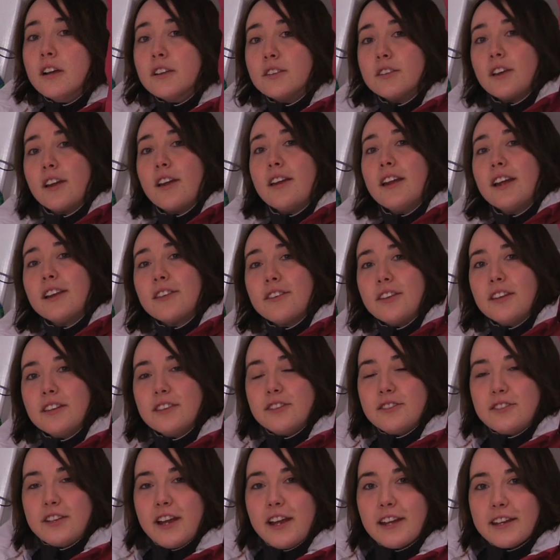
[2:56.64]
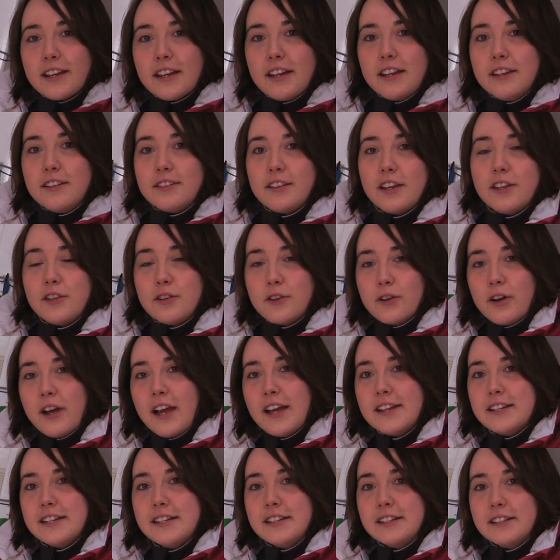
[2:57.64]
So the next thing to check is that your
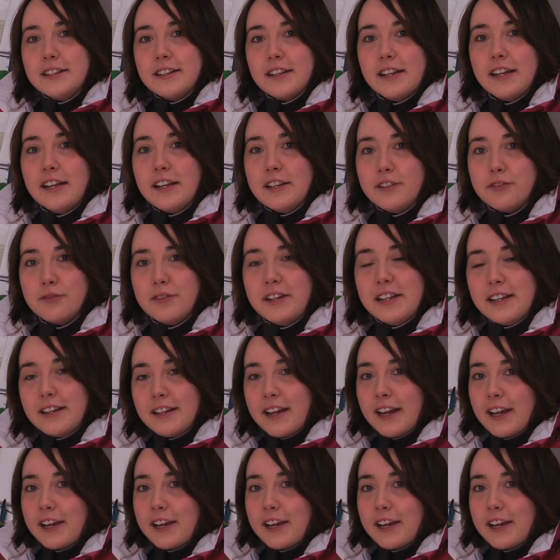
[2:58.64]
heading is reading